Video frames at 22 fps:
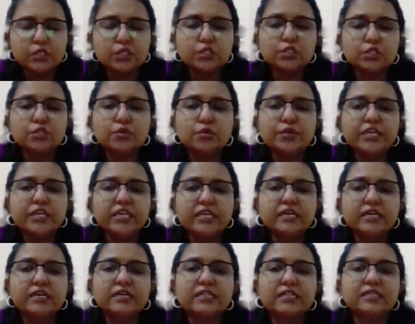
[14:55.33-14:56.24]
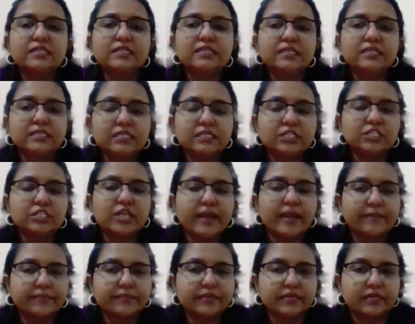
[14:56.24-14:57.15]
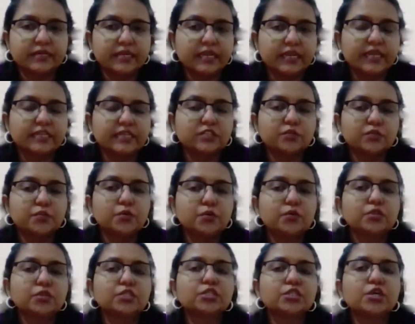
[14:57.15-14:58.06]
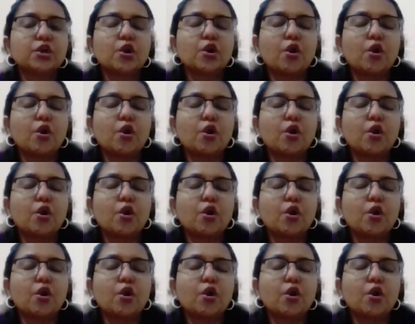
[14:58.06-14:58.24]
So here, this chapter explores the